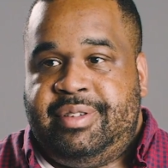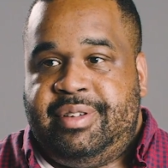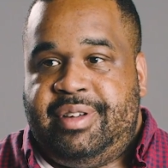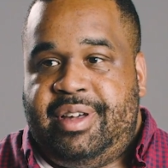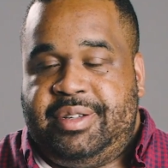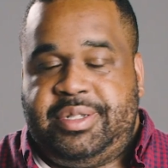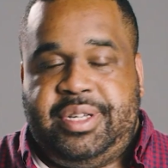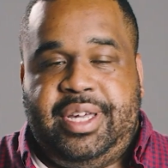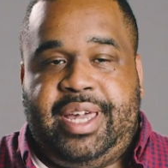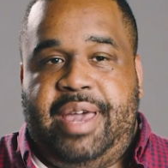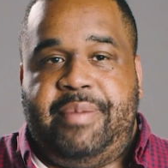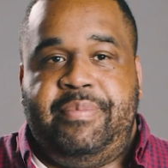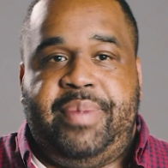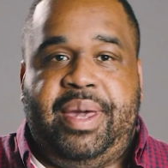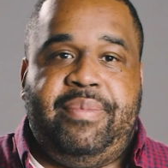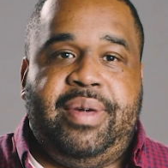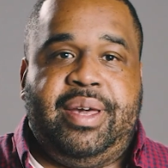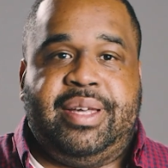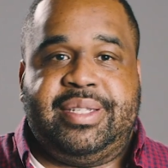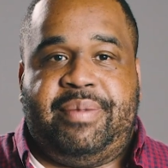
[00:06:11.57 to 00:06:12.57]
oh, she can't
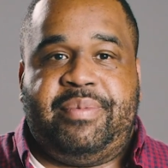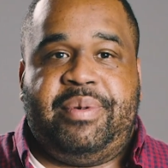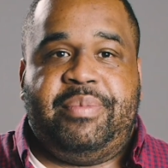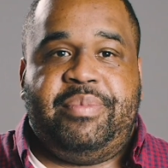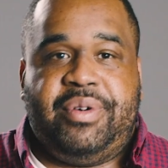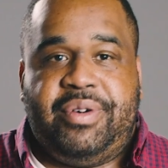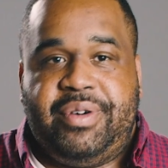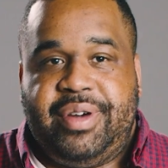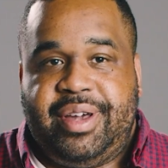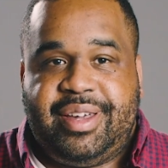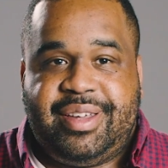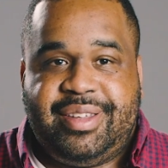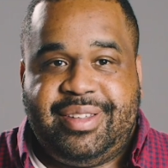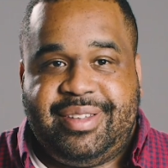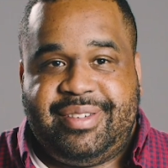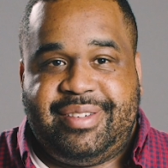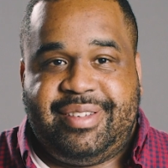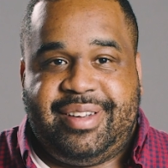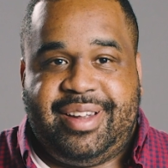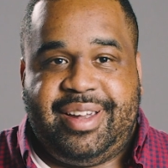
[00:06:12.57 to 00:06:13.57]
beat me because I'm a boy,
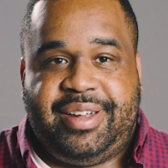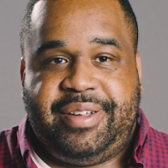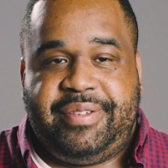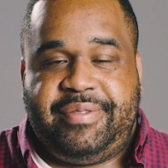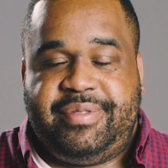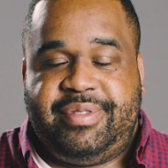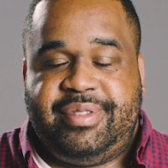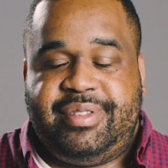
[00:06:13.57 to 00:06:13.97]
right?